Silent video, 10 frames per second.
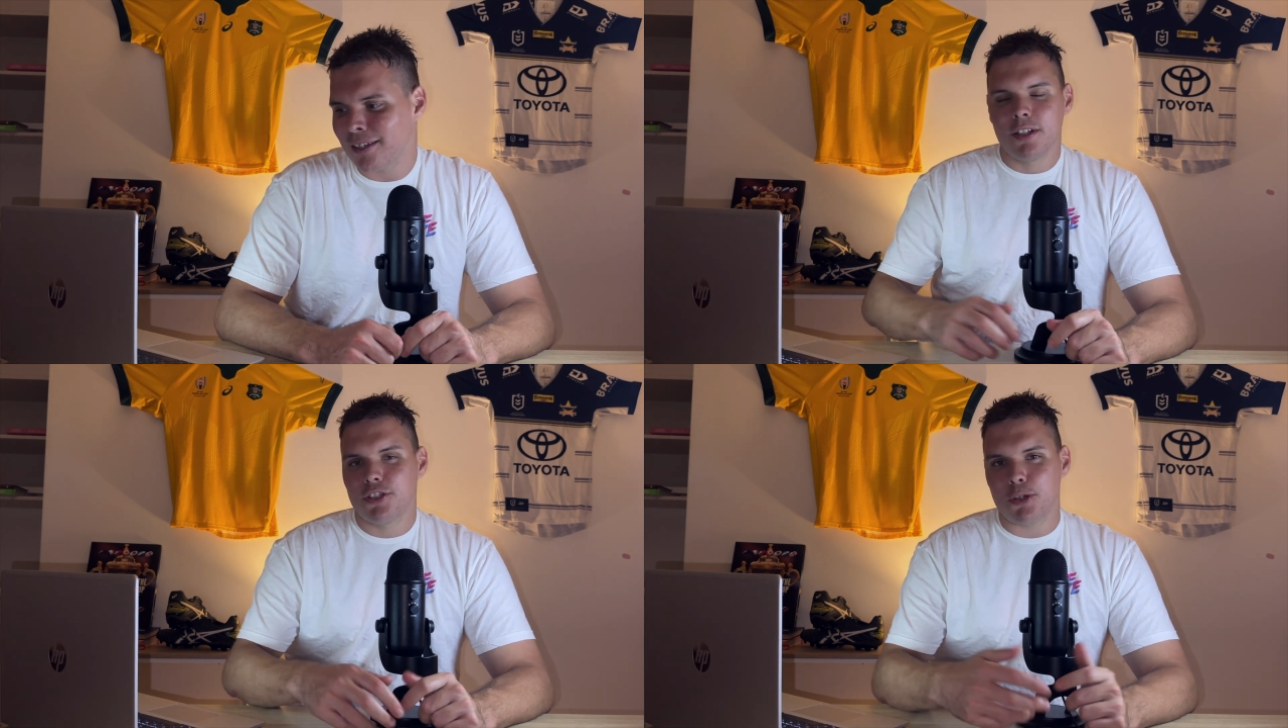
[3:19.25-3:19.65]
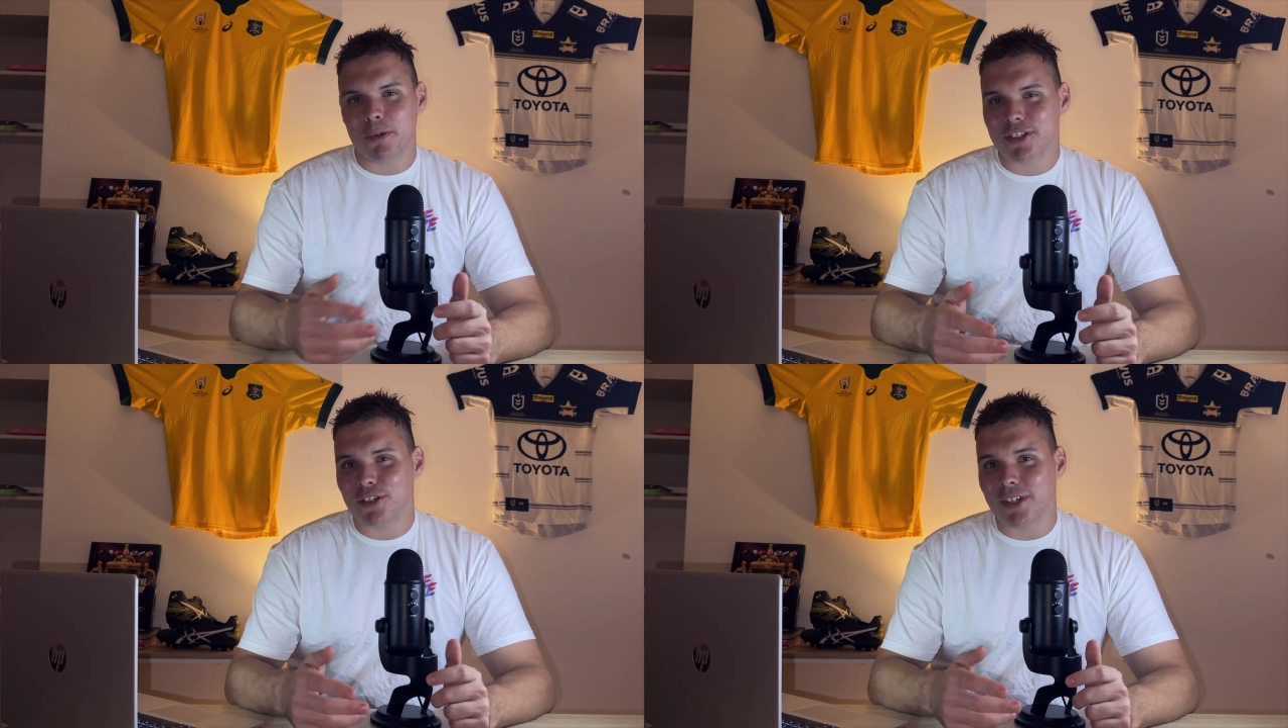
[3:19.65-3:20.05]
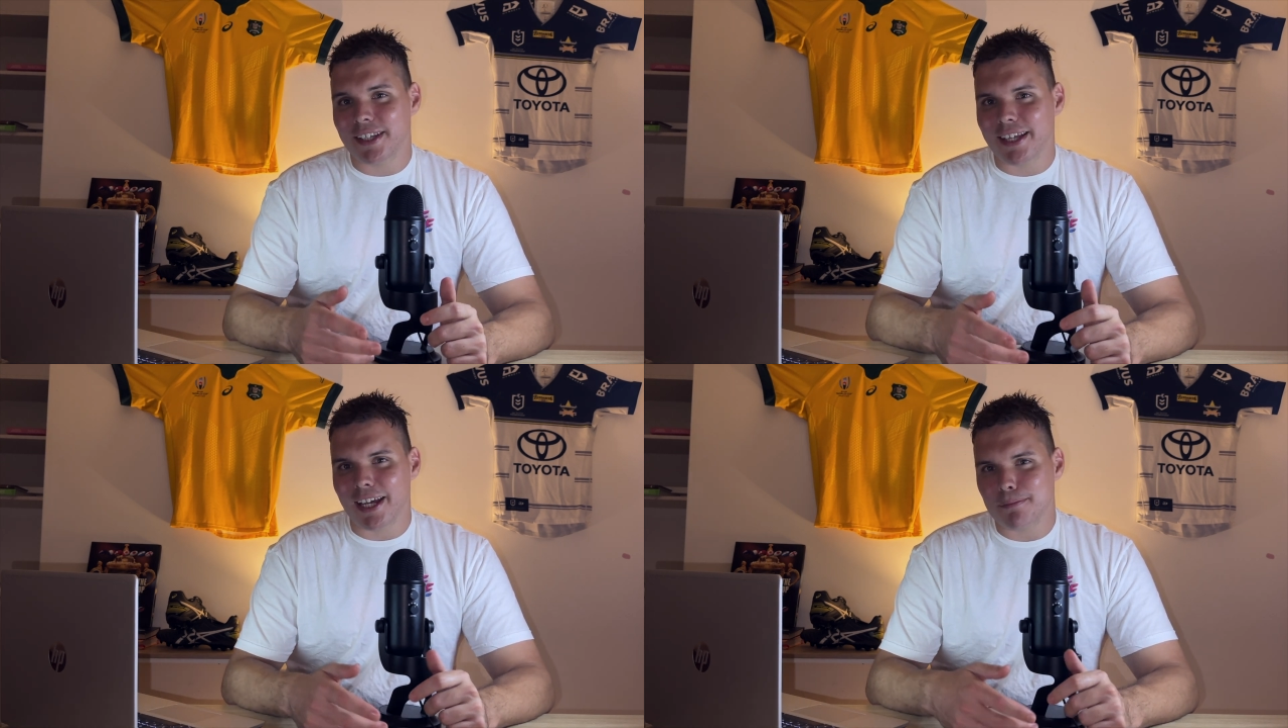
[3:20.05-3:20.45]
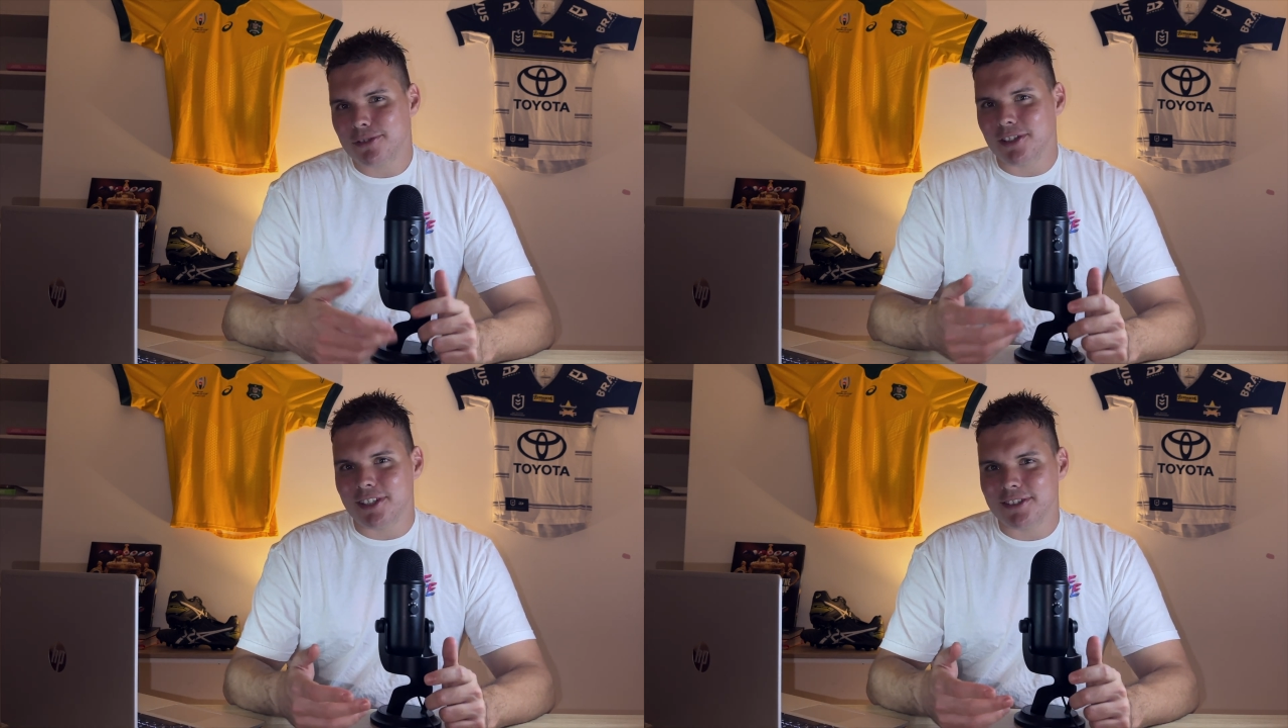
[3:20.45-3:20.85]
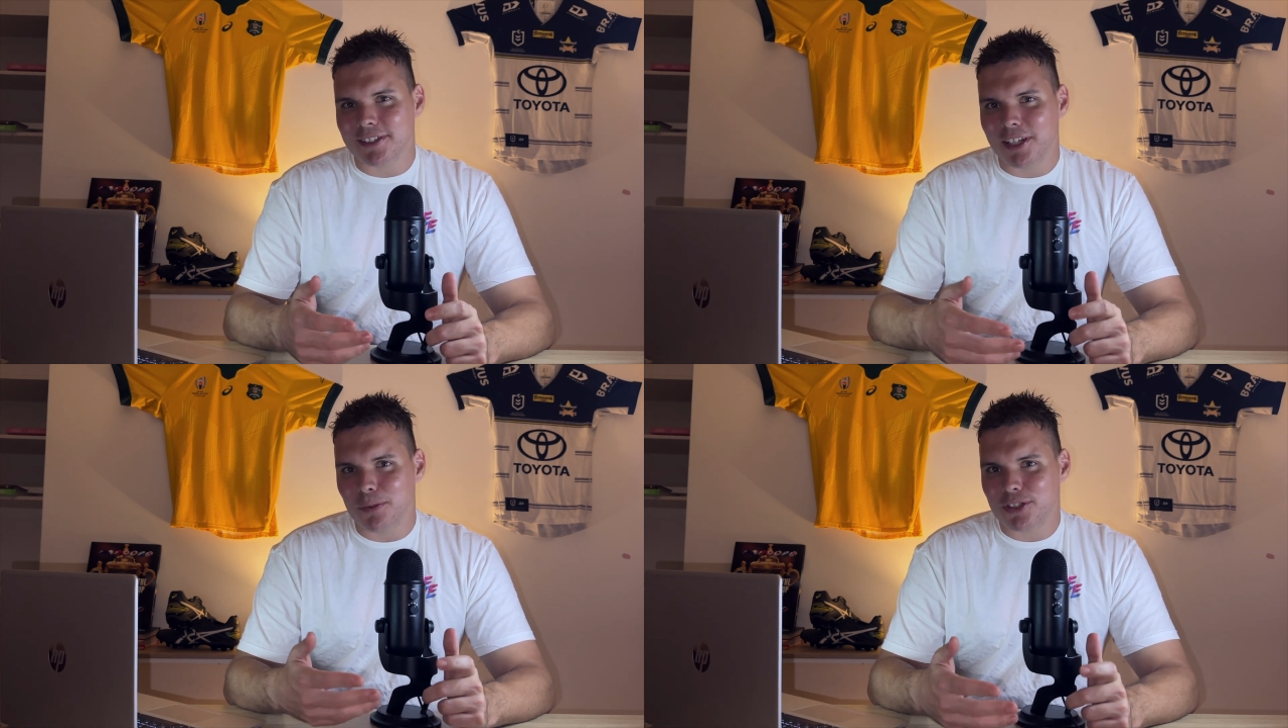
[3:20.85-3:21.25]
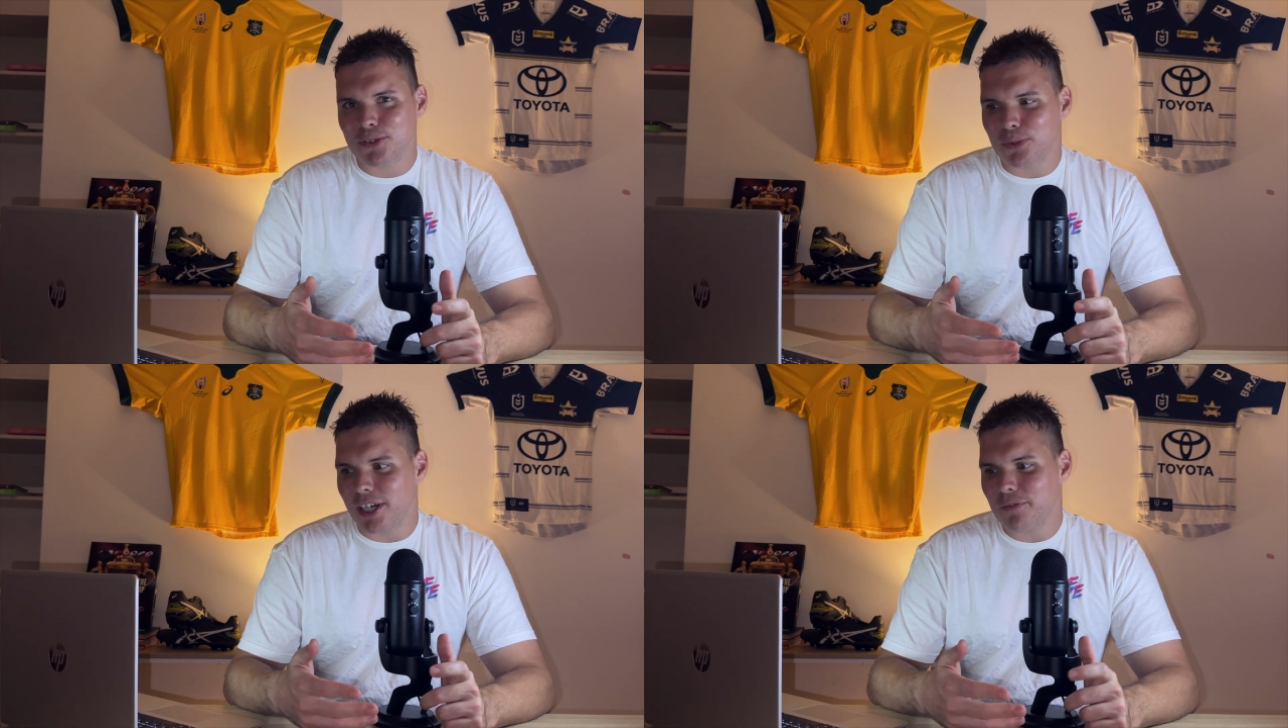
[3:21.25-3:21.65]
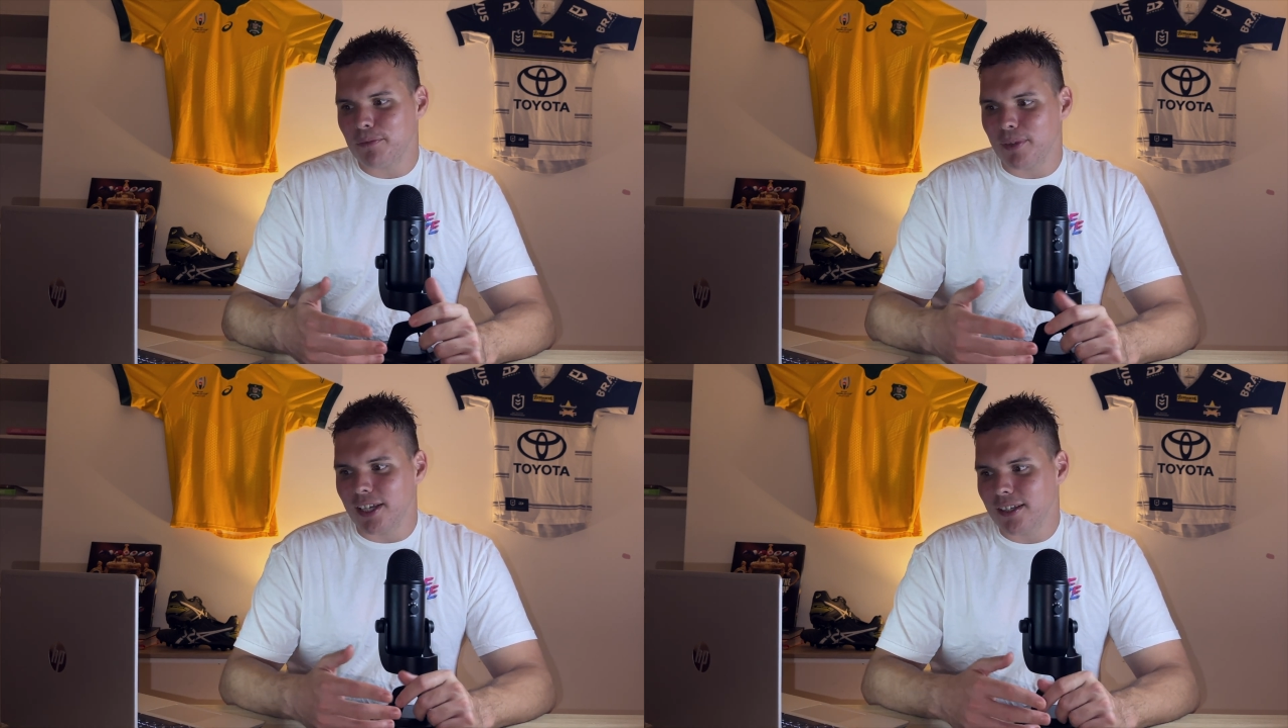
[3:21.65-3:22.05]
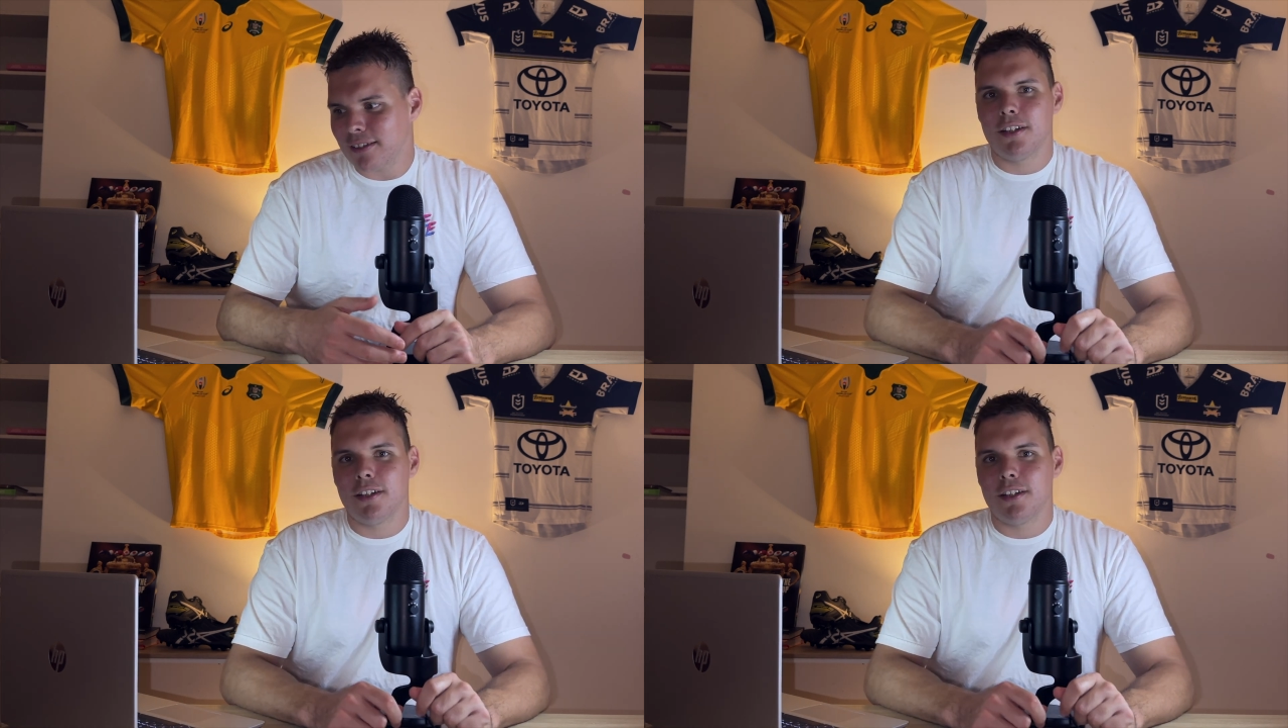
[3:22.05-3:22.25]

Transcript: Super exciting game. Statistically, what stood out for me,